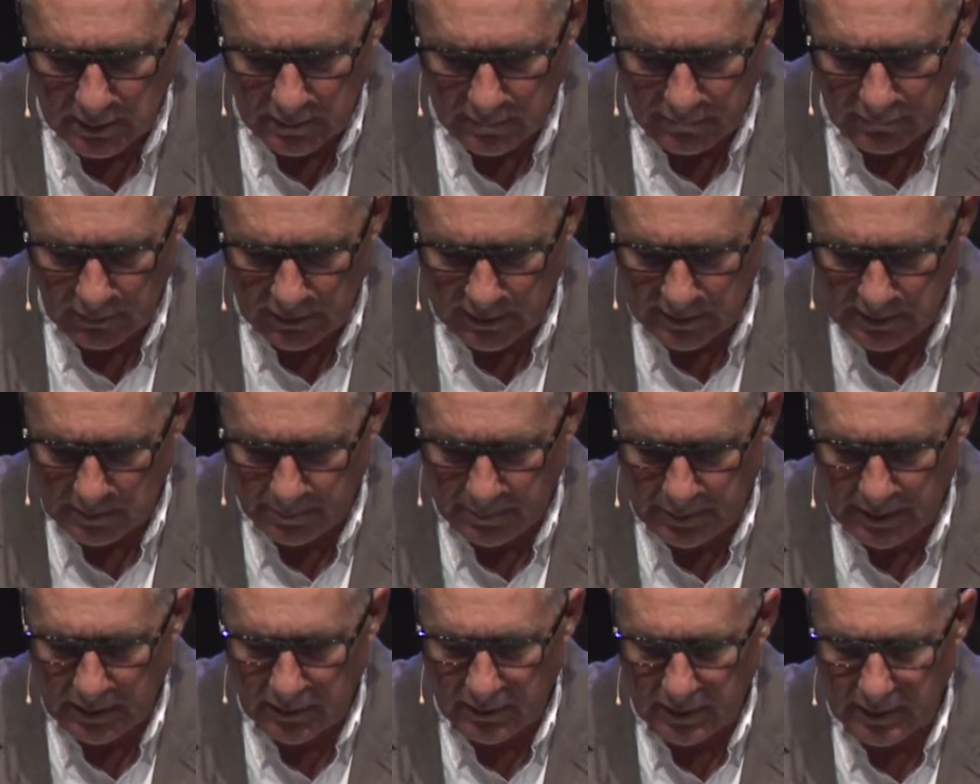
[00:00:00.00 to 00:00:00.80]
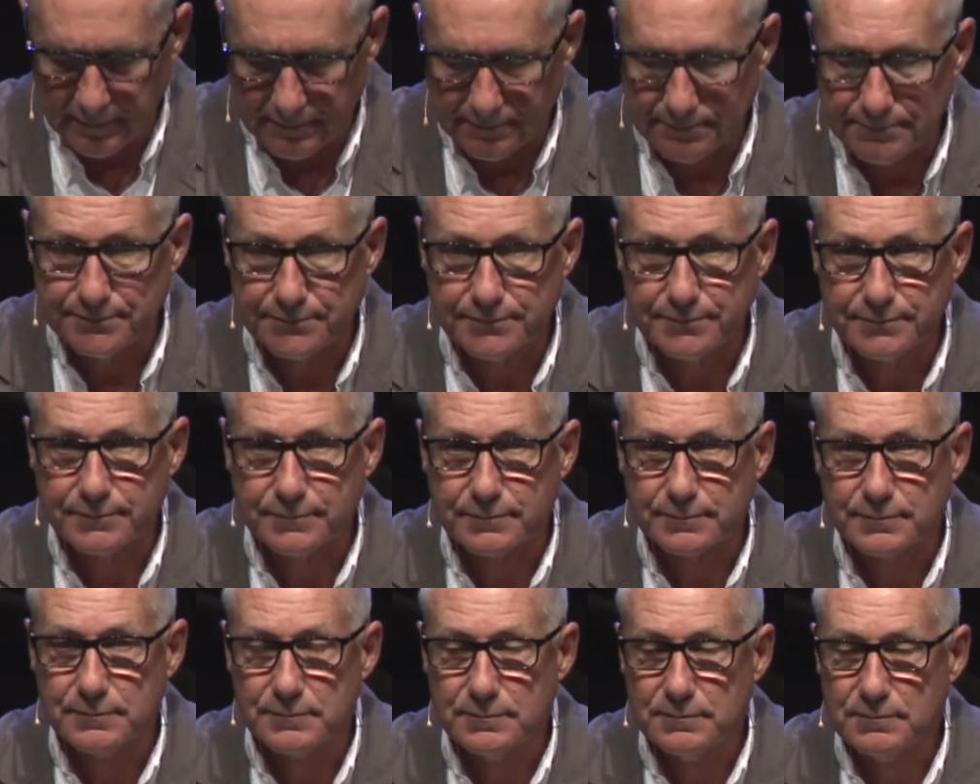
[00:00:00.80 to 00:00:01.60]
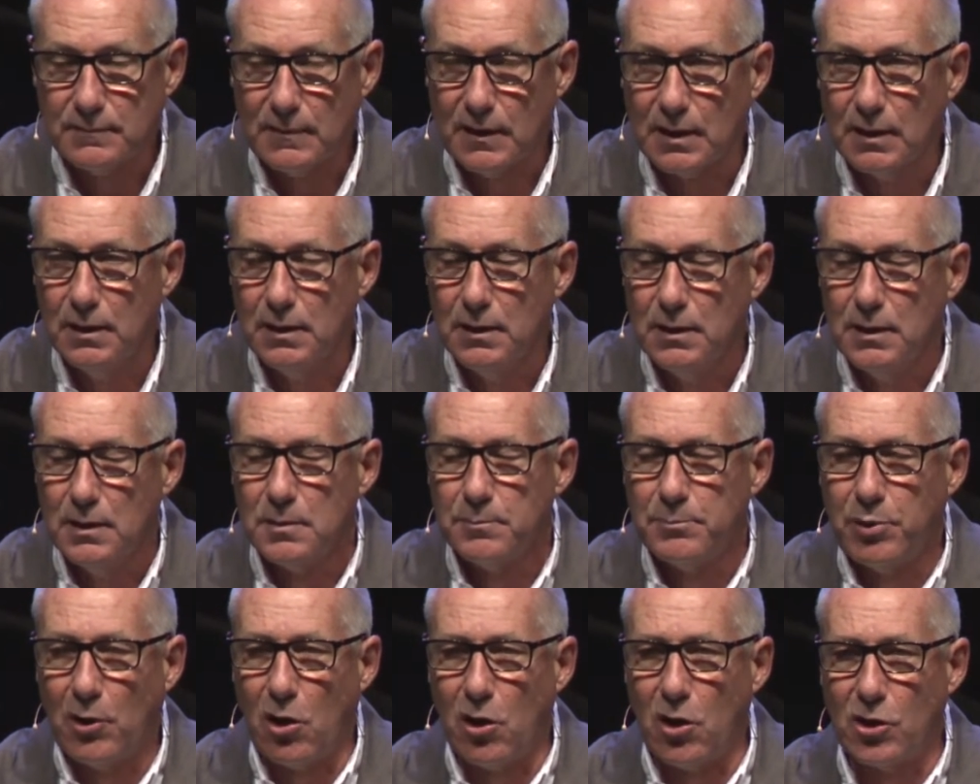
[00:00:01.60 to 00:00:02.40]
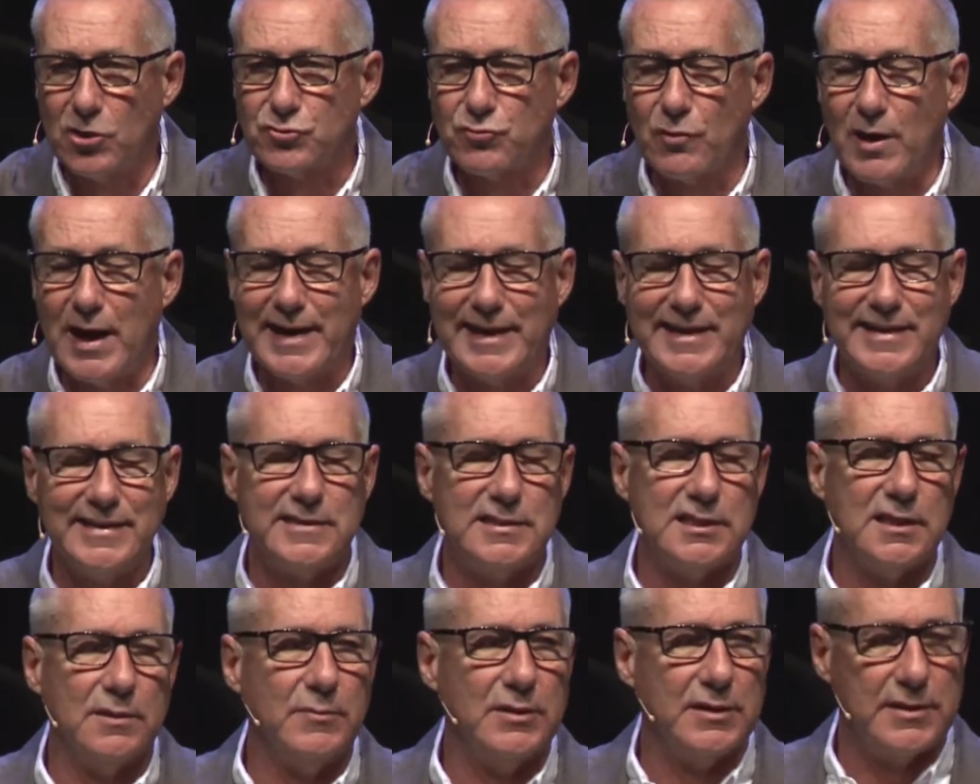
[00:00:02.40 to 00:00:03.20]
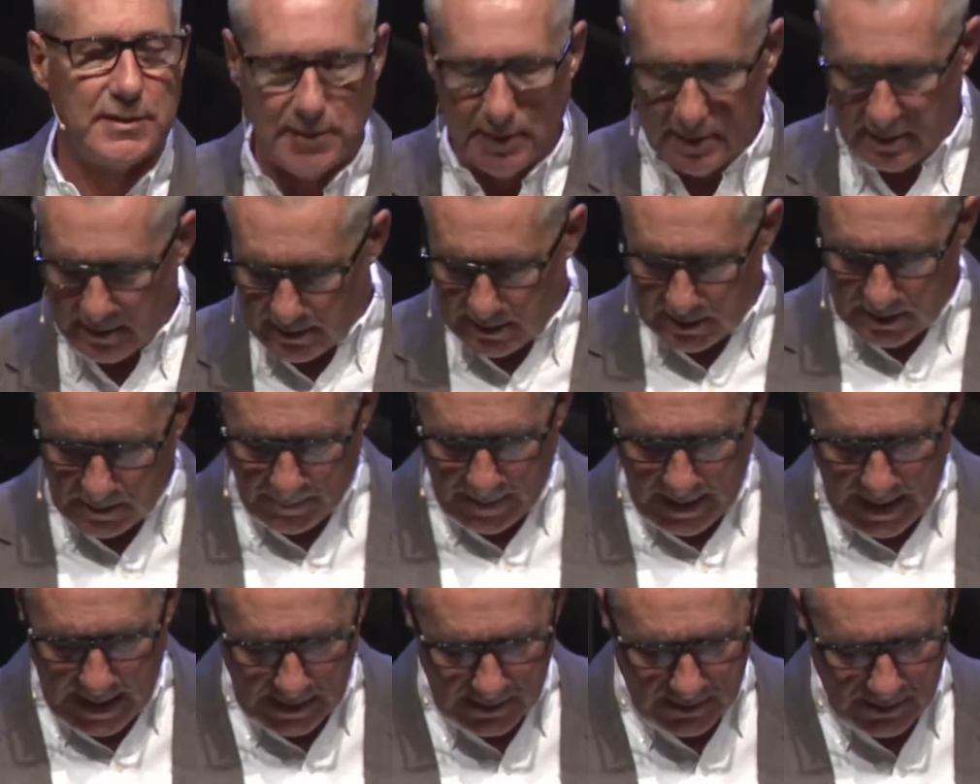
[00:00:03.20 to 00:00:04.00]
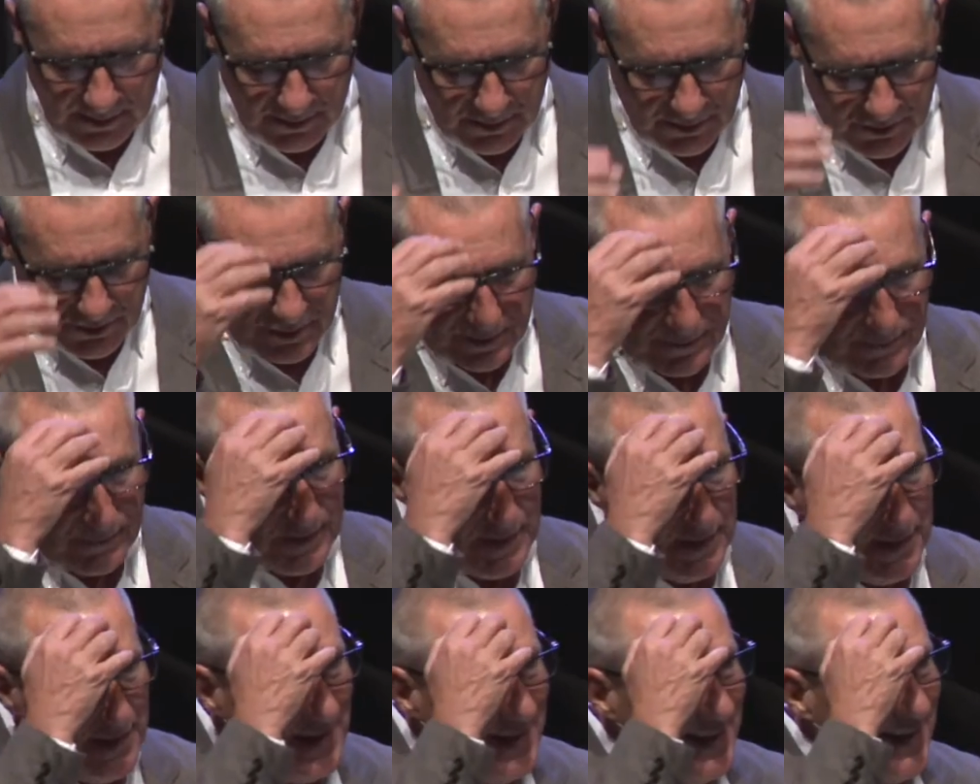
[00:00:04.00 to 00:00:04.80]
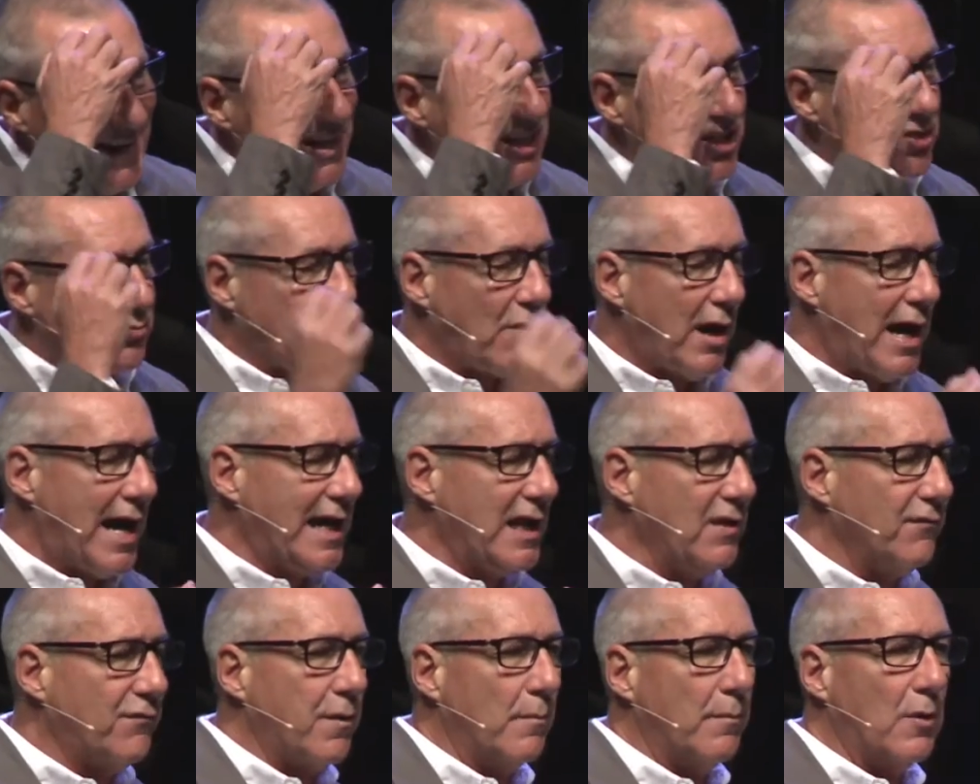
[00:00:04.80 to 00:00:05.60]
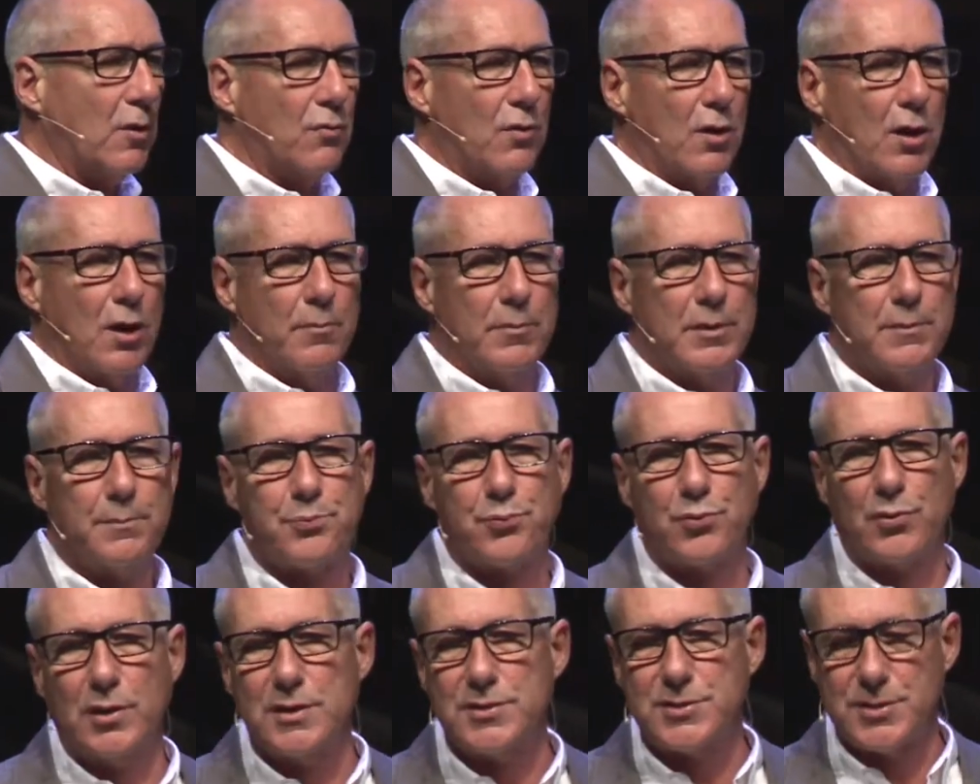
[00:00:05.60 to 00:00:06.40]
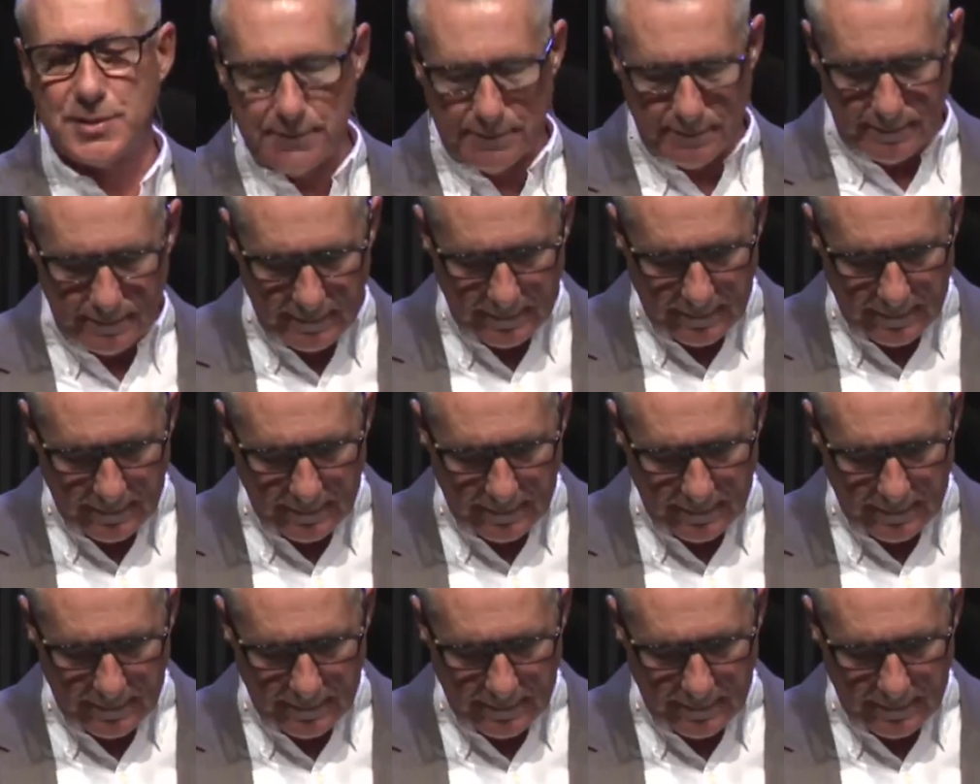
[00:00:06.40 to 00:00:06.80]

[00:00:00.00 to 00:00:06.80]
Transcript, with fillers: for his appearing. Paul's writing Timothy in this passage. He's writing from a Roman prison.